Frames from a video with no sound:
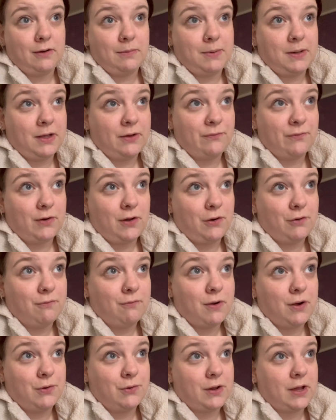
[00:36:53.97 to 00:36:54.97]
to be a vlog
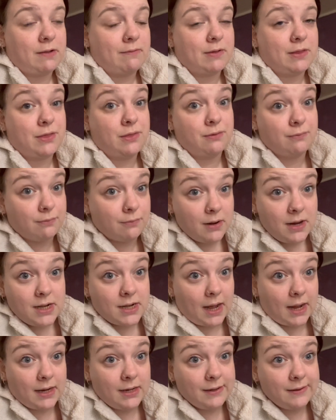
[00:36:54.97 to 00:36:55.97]
rolled over three
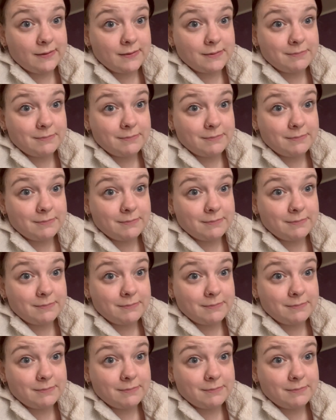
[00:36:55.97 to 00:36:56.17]
days